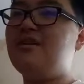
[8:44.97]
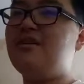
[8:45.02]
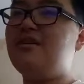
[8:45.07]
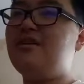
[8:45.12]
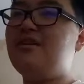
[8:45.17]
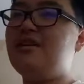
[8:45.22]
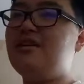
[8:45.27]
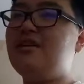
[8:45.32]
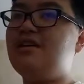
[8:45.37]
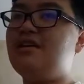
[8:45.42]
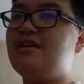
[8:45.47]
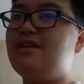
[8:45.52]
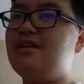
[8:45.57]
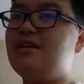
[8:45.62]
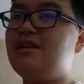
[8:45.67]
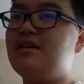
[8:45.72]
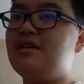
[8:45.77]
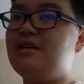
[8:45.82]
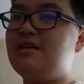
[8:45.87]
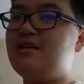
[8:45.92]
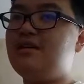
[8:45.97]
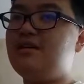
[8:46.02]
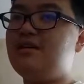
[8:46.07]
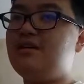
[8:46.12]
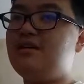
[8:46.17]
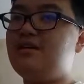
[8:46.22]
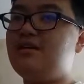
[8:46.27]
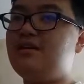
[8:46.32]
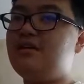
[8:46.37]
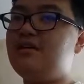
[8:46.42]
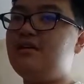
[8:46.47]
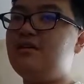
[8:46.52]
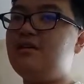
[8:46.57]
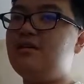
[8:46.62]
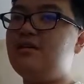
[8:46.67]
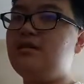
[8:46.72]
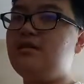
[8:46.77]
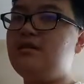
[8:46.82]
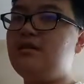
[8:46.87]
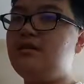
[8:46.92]

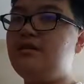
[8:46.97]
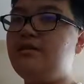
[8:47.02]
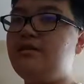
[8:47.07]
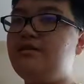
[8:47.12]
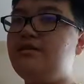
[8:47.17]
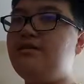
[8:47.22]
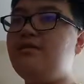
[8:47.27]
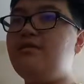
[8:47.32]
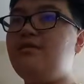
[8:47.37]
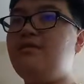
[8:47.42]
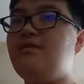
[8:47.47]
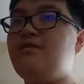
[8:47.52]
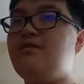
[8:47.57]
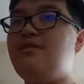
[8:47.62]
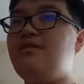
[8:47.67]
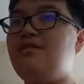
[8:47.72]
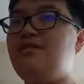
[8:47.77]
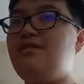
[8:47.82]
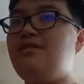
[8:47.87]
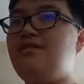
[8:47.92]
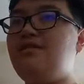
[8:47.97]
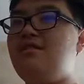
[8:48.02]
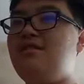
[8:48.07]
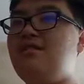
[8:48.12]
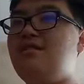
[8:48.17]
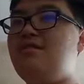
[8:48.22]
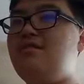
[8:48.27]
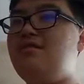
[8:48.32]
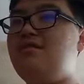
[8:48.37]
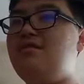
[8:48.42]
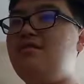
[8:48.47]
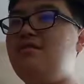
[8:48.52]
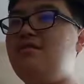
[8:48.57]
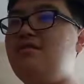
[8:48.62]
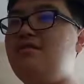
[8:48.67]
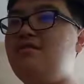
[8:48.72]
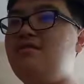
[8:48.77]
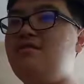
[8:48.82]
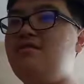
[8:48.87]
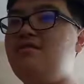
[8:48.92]

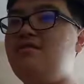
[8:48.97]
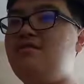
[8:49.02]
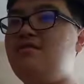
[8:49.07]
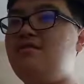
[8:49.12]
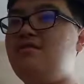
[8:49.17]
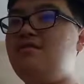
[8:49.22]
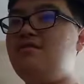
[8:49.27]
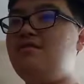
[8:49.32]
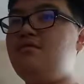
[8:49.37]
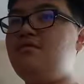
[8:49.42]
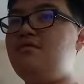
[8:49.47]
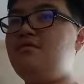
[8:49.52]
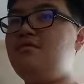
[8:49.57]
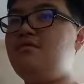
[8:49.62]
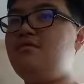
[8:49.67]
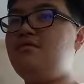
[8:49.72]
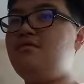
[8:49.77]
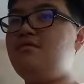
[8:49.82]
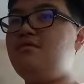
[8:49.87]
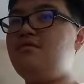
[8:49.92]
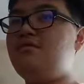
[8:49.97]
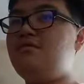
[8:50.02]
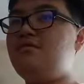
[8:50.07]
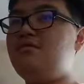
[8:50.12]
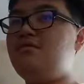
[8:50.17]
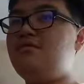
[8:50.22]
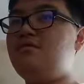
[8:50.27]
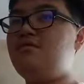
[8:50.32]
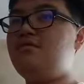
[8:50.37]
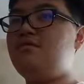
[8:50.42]
(silence)